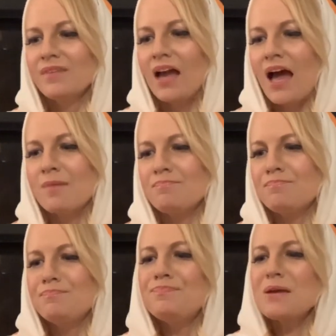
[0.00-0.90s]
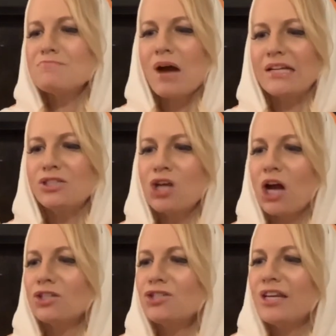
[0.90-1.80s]
I bit my
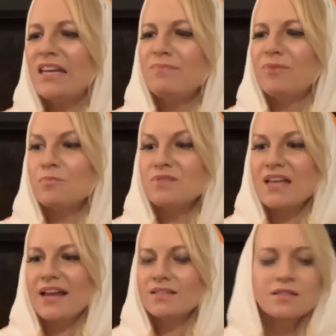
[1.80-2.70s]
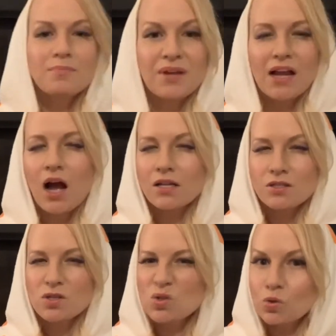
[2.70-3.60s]
tongue to keep from saying something
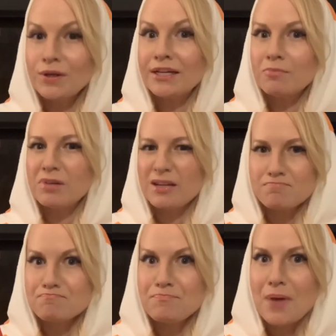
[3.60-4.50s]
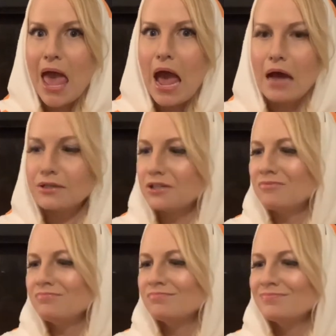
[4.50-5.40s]
unsqueakably bad.
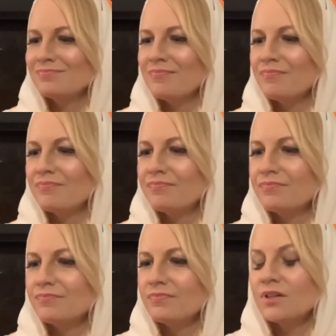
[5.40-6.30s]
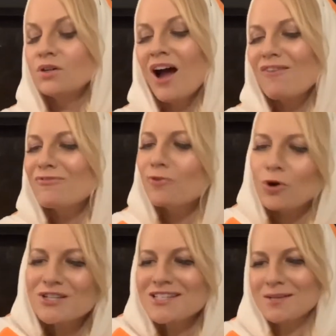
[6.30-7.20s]
They're not
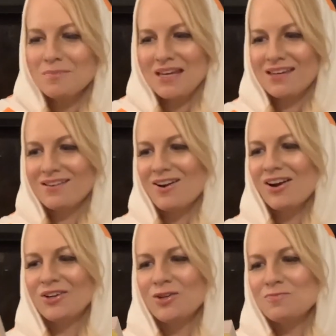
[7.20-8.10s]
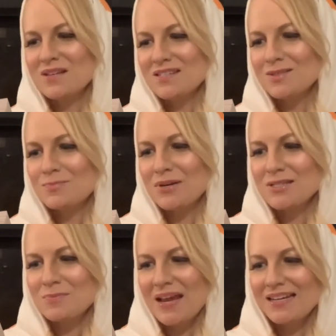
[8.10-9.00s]
forcing me, argued Mrs.
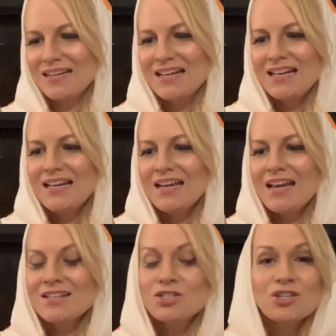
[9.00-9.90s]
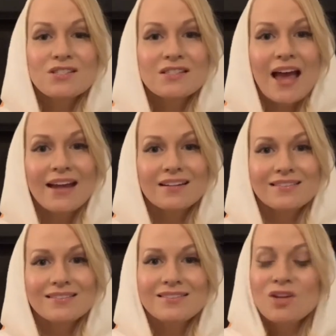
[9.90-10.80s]
Brisbane. It's just that
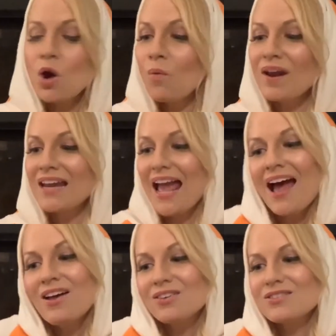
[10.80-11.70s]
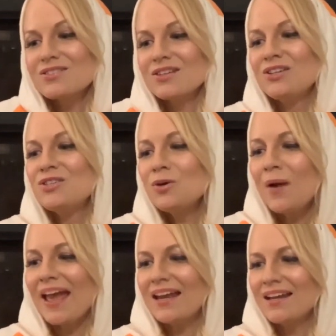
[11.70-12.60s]
no one else could do
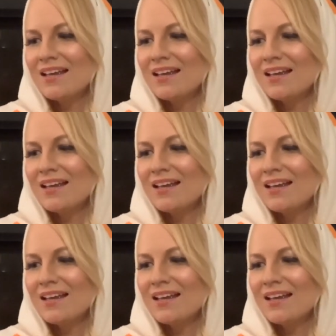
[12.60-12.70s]
it.